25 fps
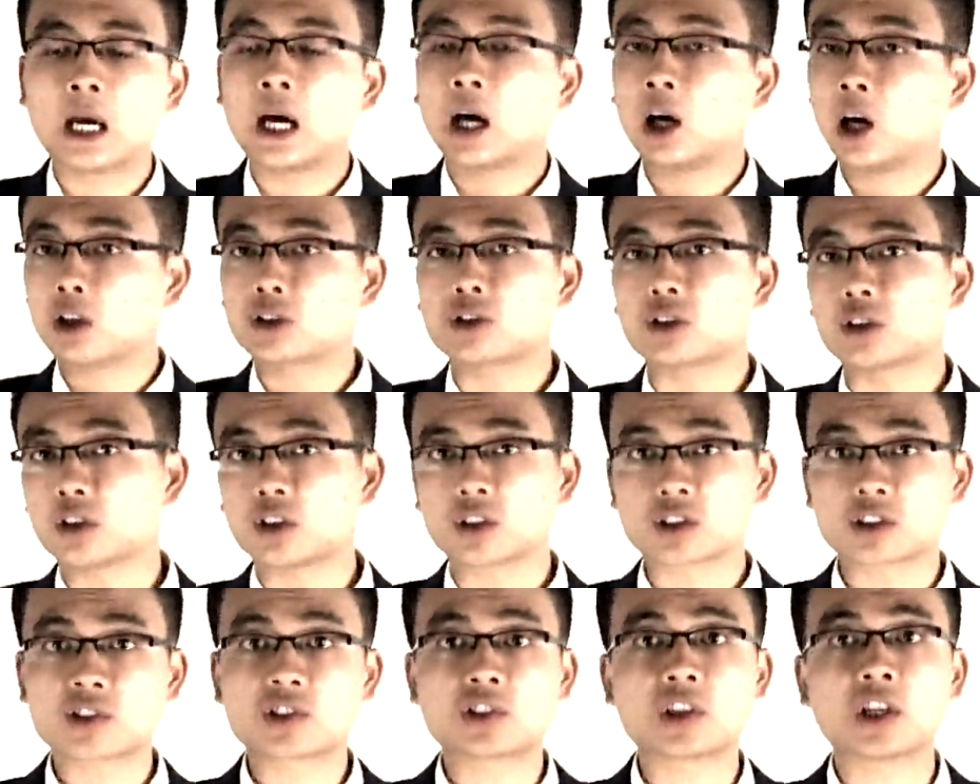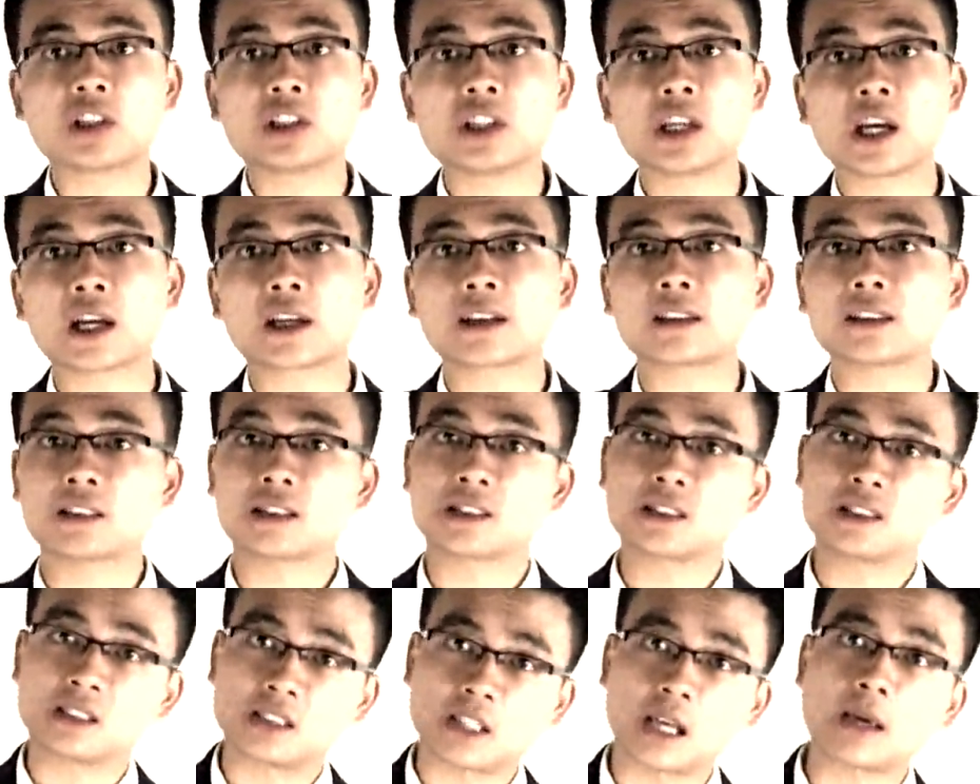Also, you're studying the
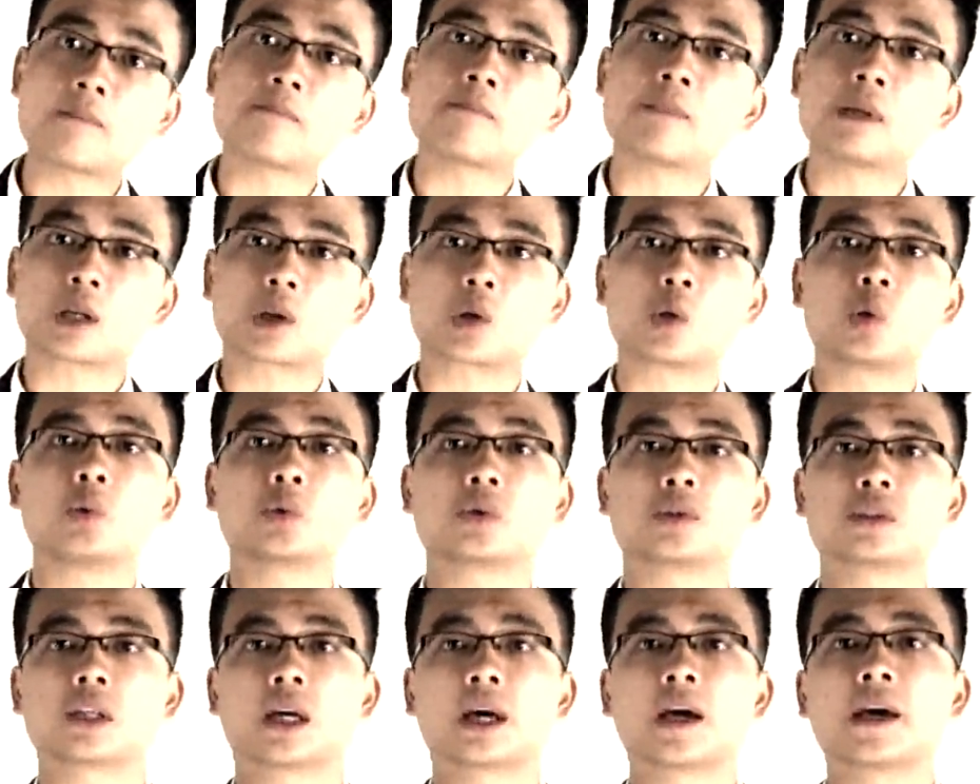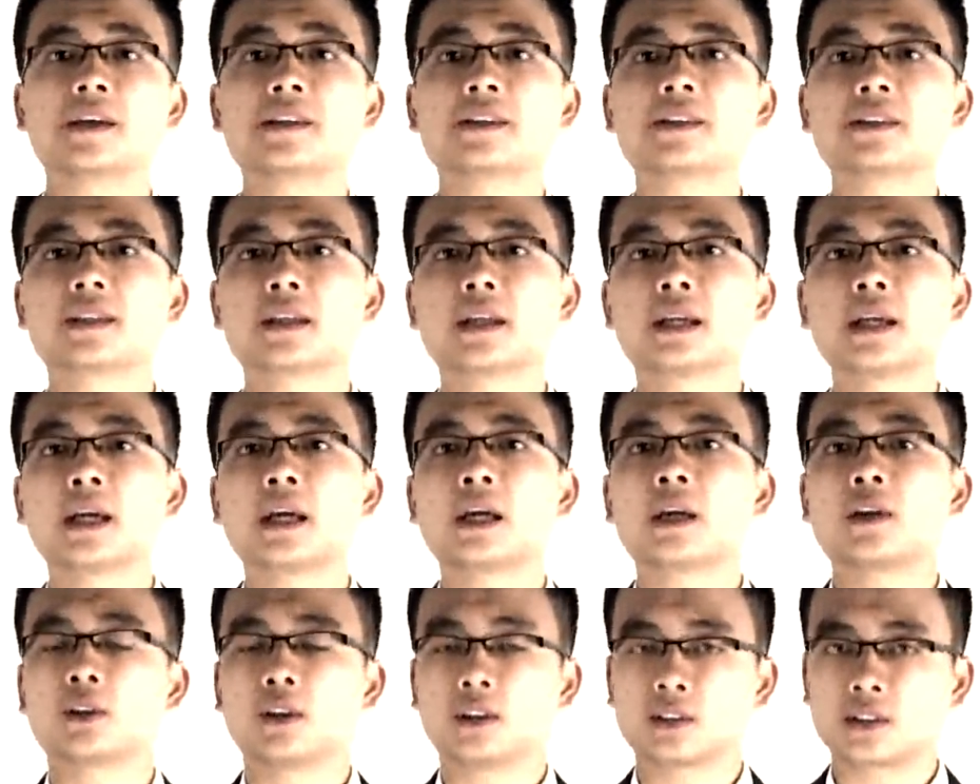CIMA courses,
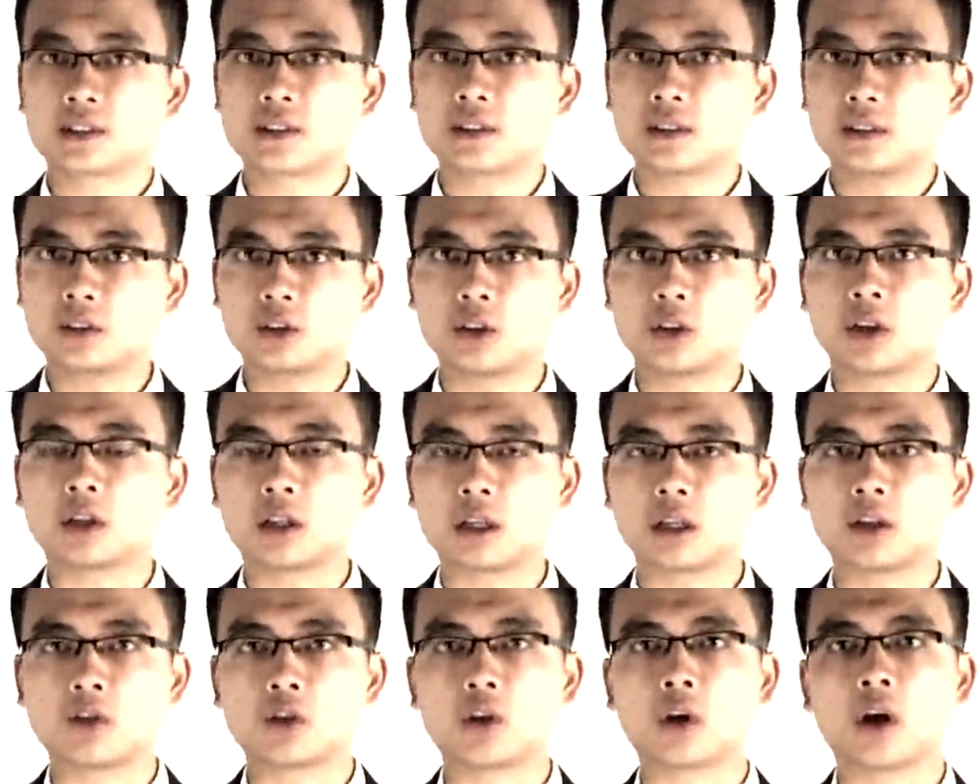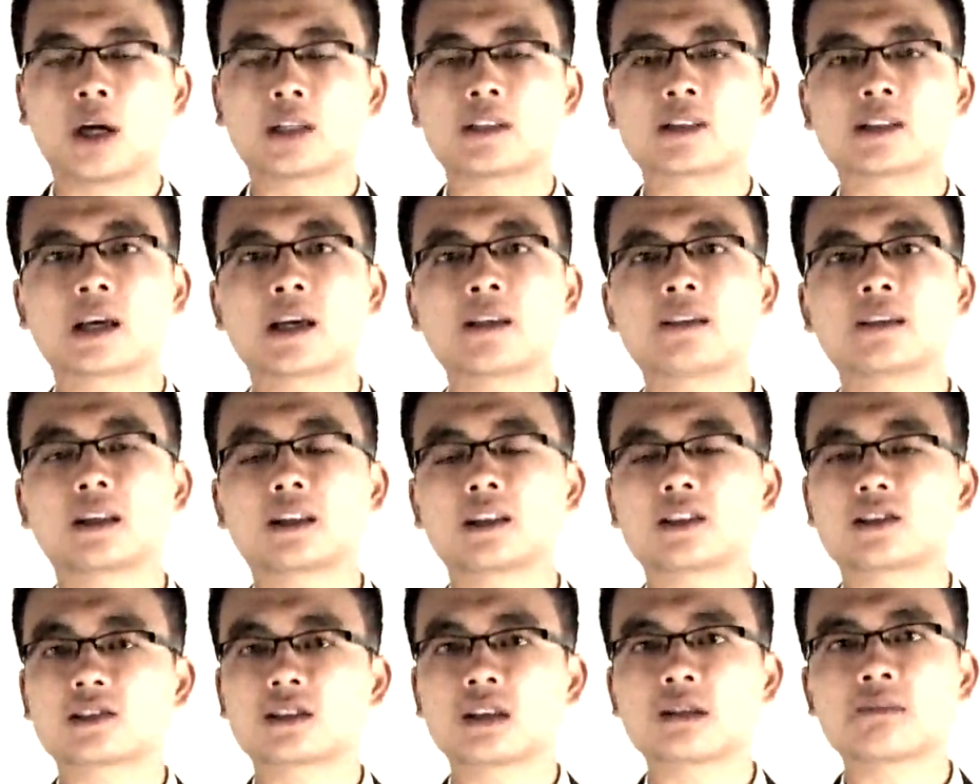you're
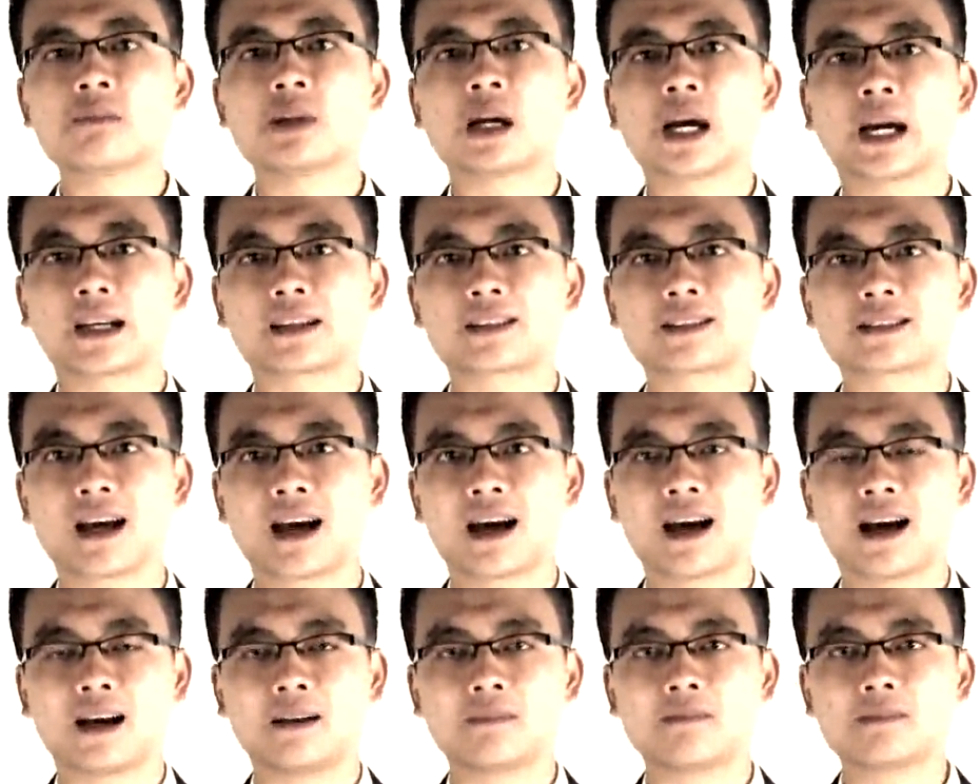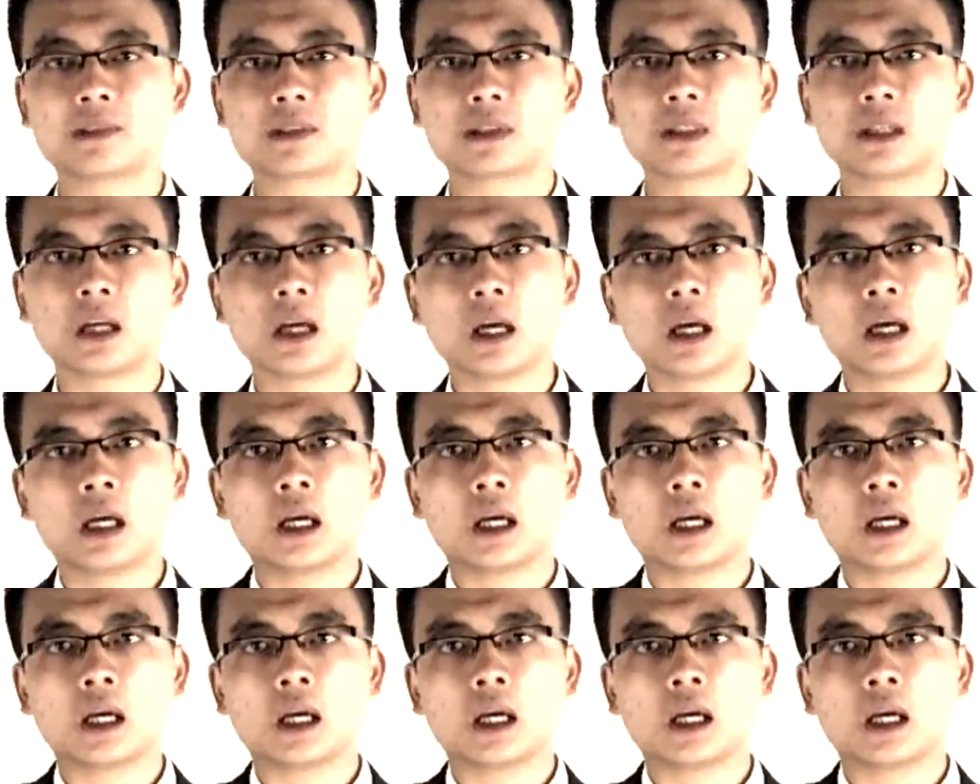attending the CIMA exams,